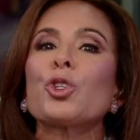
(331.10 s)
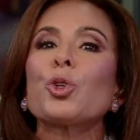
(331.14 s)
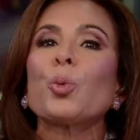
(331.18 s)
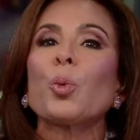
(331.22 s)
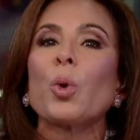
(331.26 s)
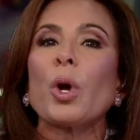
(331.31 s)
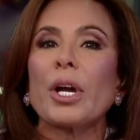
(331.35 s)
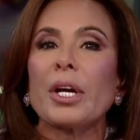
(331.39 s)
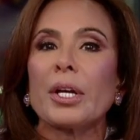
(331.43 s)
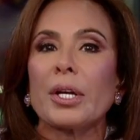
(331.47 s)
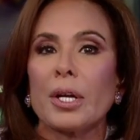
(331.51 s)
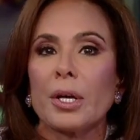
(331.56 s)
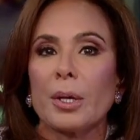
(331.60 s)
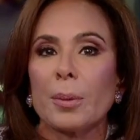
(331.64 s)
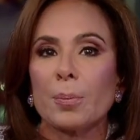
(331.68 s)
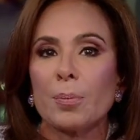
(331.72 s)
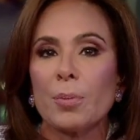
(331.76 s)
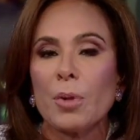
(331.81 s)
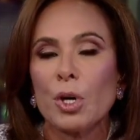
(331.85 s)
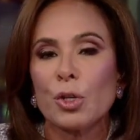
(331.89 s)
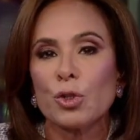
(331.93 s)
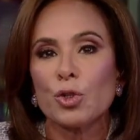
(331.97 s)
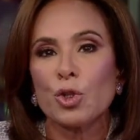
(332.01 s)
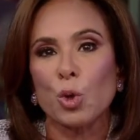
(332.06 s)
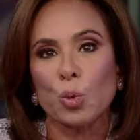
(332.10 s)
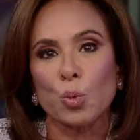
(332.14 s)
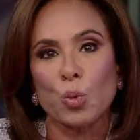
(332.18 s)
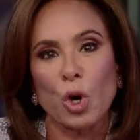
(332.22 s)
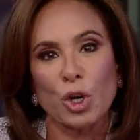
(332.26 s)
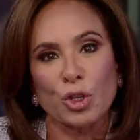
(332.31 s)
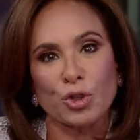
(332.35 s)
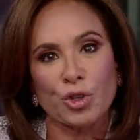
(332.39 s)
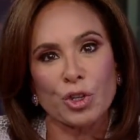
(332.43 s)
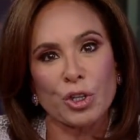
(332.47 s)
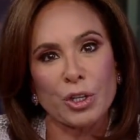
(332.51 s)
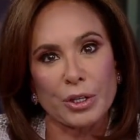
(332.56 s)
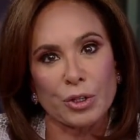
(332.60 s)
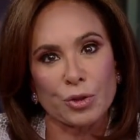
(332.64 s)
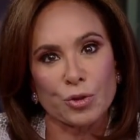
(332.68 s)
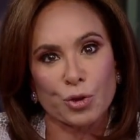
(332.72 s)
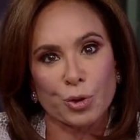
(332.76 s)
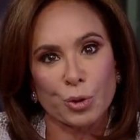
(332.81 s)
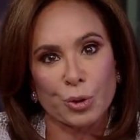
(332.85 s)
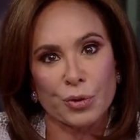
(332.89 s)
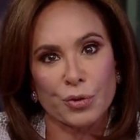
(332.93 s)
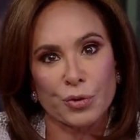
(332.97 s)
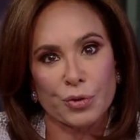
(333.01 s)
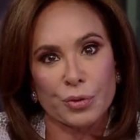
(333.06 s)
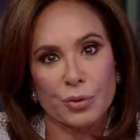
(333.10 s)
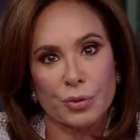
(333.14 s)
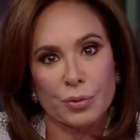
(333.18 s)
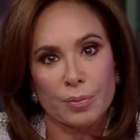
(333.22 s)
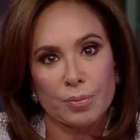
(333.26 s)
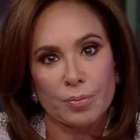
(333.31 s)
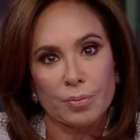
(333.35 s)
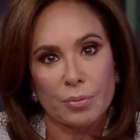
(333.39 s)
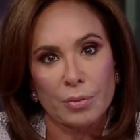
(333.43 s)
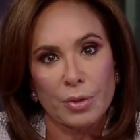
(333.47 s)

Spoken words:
uranium to Russian interests.